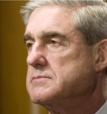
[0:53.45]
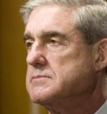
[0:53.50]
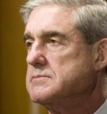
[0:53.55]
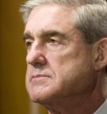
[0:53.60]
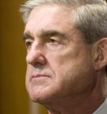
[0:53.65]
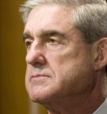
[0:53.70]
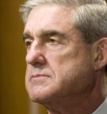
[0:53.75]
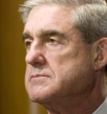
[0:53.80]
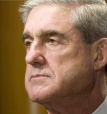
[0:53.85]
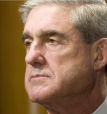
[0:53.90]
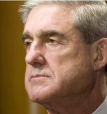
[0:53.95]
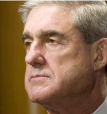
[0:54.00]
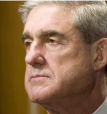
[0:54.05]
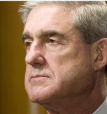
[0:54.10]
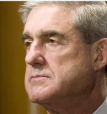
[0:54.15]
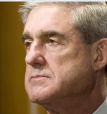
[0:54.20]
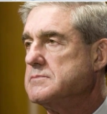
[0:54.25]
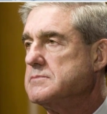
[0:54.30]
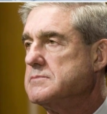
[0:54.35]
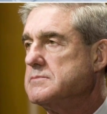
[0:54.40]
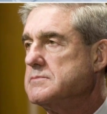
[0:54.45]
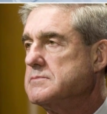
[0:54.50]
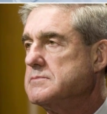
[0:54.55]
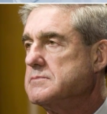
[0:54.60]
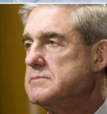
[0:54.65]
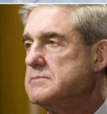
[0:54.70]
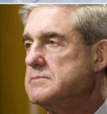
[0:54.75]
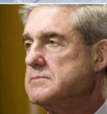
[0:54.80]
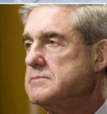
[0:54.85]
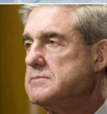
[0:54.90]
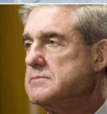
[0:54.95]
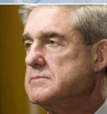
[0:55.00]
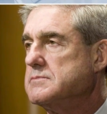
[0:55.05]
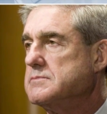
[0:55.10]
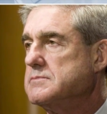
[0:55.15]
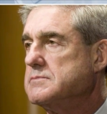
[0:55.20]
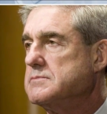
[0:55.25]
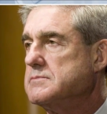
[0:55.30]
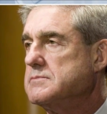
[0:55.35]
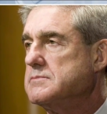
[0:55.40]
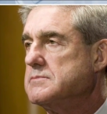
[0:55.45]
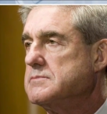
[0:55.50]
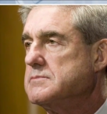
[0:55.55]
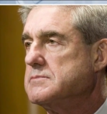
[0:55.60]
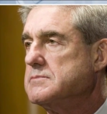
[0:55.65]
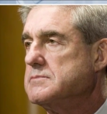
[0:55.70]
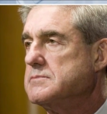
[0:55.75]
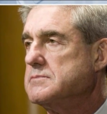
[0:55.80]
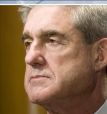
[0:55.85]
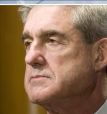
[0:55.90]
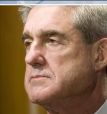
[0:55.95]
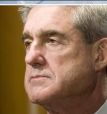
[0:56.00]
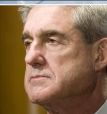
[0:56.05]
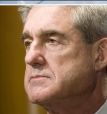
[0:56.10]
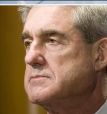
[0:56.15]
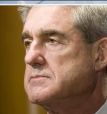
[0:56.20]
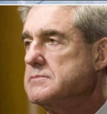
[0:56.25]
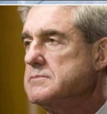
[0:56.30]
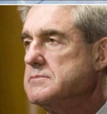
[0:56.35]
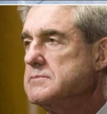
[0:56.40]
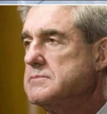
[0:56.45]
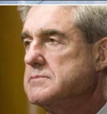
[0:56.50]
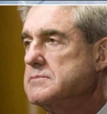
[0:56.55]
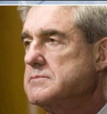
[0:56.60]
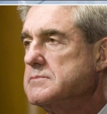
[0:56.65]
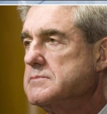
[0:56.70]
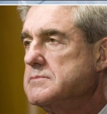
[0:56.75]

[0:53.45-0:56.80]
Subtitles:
No words are spoken by the person on screen.